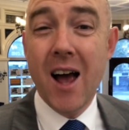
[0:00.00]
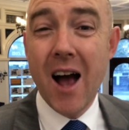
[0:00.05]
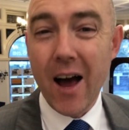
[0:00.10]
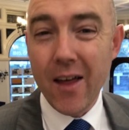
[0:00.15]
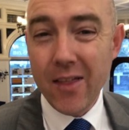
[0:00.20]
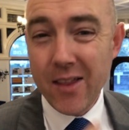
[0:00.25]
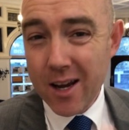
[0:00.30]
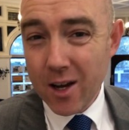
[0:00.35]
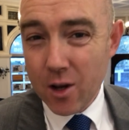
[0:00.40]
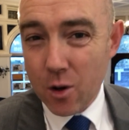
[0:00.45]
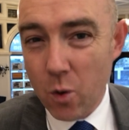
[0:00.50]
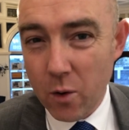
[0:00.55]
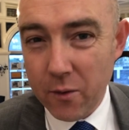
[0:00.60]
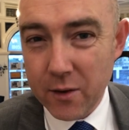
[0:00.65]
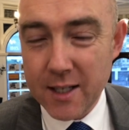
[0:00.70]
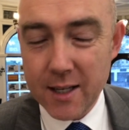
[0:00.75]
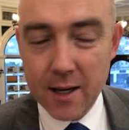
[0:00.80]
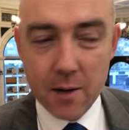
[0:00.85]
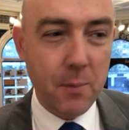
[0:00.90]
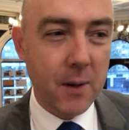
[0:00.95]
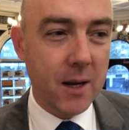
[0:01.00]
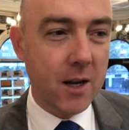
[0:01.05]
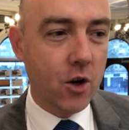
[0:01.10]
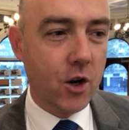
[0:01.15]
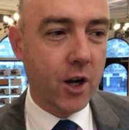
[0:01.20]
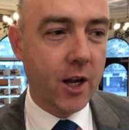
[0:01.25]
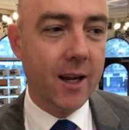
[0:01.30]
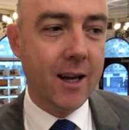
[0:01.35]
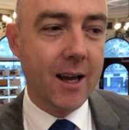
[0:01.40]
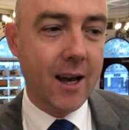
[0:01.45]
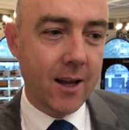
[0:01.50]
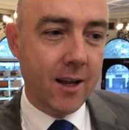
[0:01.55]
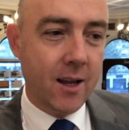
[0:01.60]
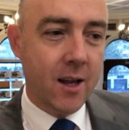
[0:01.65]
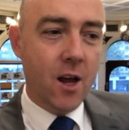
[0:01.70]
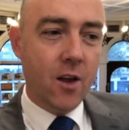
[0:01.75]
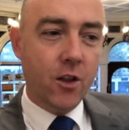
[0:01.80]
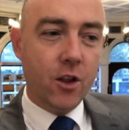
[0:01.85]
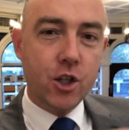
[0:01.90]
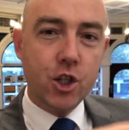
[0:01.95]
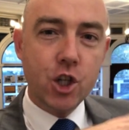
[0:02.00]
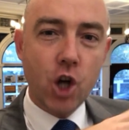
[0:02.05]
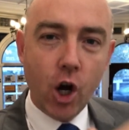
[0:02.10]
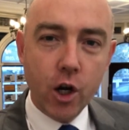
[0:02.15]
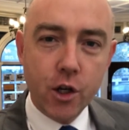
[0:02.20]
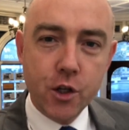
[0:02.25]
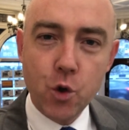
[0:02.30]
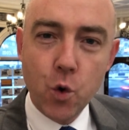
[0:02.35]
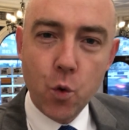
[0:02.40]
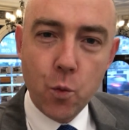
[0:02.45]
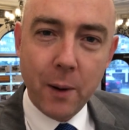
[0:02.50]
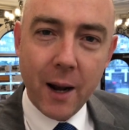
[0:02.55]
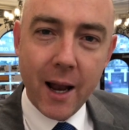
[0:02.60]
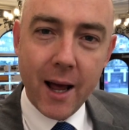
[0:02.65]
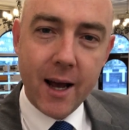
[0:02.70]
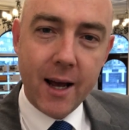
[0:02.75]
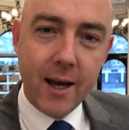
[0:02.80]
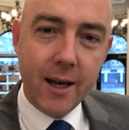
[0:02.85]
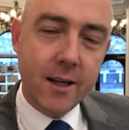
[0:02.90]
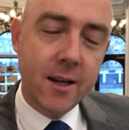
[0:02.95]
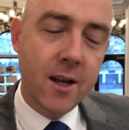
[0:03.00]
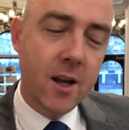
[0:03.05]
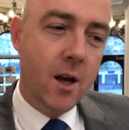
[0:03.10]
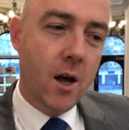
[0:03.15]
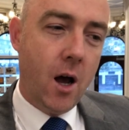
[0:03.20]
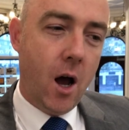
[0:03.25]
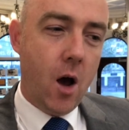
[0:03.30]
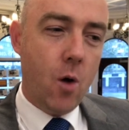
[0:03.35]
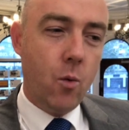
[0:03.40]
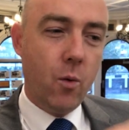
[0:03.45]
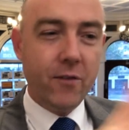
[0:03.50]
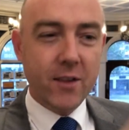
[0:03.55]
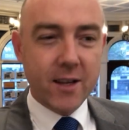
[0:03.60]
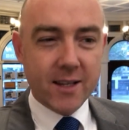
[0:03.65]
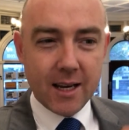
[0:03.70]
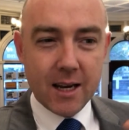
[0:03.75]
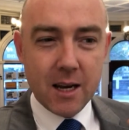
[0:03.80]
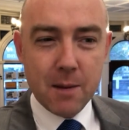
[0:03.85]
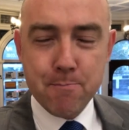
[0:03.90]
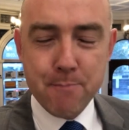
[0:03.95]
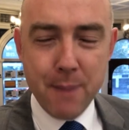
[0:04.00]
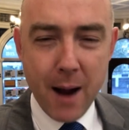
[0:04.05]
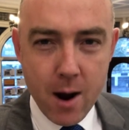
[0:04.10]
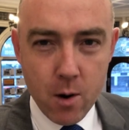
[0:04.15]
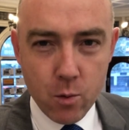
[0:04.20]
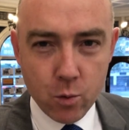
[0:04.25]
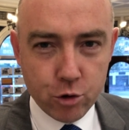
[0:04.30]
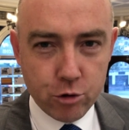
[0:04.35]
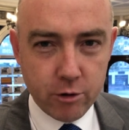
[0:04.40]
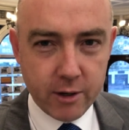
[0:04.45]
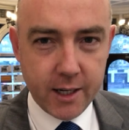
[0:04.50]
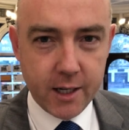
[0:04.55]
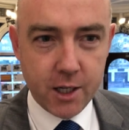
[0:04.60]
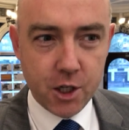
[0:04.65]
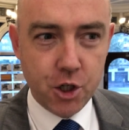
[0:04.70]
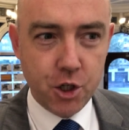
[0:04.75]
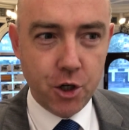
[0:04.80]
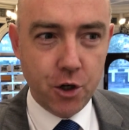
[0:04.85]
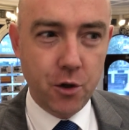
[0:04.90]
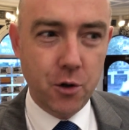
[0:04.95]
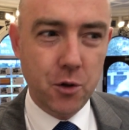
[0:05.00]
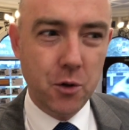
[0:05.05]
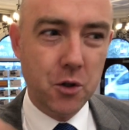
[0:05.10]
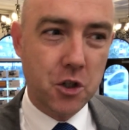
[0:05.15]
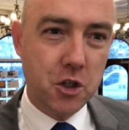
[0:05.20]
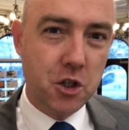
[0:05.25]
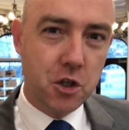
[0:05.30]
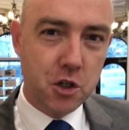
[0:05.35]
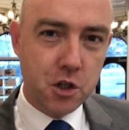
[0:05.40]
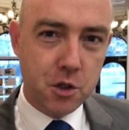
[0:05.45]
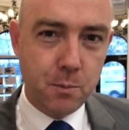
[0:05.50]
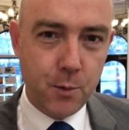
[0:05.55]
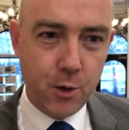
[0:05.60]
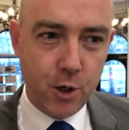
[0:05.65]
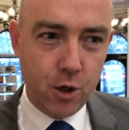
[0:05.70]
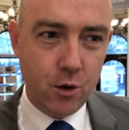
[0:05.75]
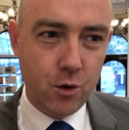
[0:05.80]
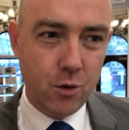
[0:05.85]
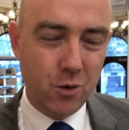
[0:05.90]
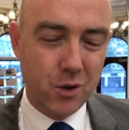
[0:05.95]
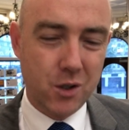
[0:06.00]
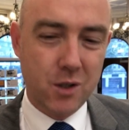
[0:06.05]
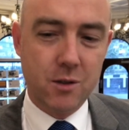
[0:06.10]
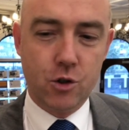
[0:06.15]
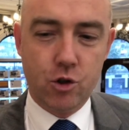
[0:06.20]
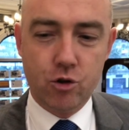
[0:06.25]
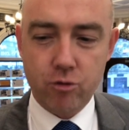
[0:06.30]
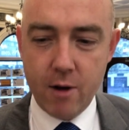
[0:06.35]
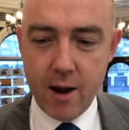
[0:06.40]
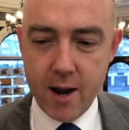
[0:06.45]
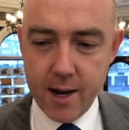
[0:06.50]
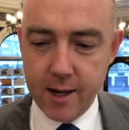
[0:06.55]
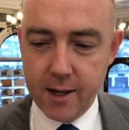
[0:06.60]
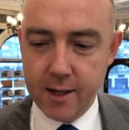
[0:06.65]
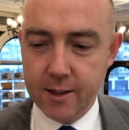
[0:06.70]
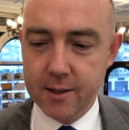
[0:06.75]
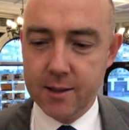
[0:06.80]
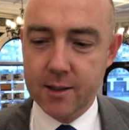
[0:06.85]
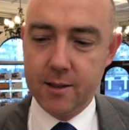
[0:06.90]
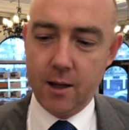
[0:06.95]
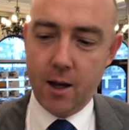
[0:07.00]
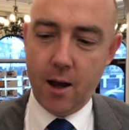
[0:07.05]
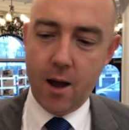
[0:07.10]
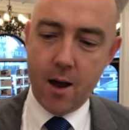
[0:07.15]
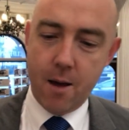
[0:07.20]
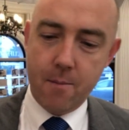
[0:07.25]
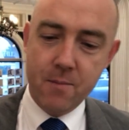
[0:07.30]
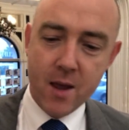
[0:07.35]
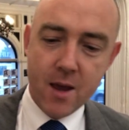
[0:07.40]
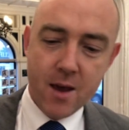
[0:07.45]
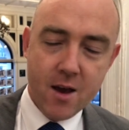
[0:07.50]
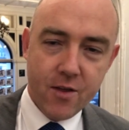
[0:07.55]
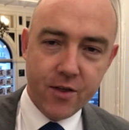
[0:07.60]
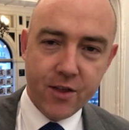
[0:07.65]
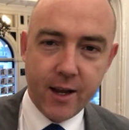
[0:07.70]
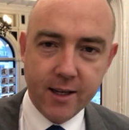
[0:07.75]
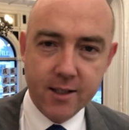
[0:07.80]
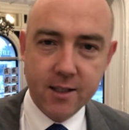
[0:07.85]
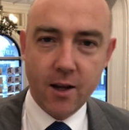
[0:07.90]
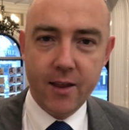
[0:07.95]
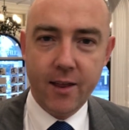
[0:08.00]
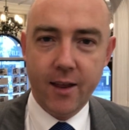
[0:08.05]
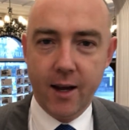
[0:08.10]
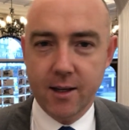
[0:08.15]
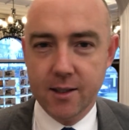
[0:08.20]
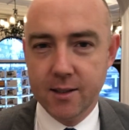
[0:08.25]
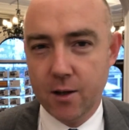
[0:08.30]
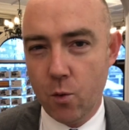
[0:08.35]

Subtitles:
And they're going to obviously be looking at the title plan, whether there's any boundary issues, disputes, strains, things like that.